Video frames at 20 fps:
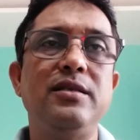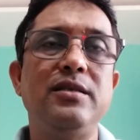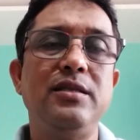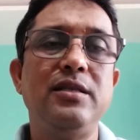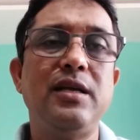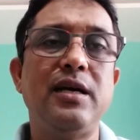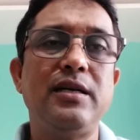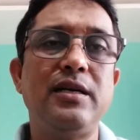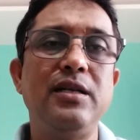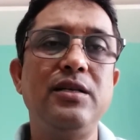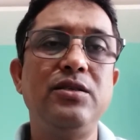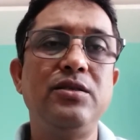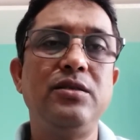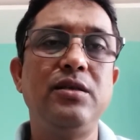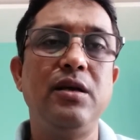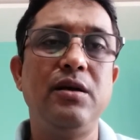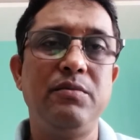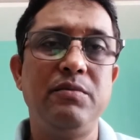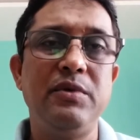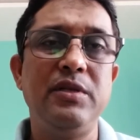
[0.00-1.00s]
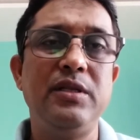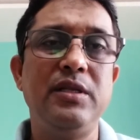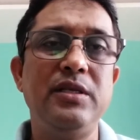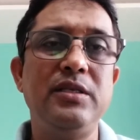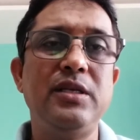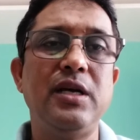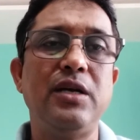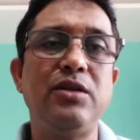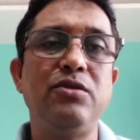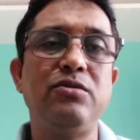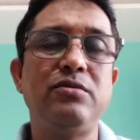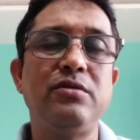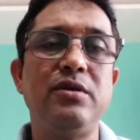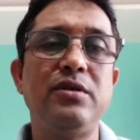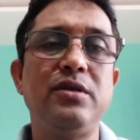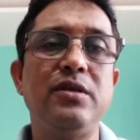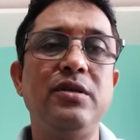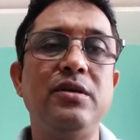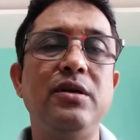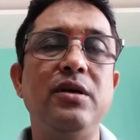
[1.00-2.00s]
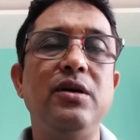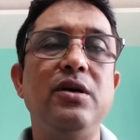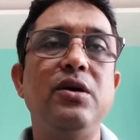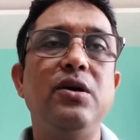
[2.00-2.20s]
That is, these are the certain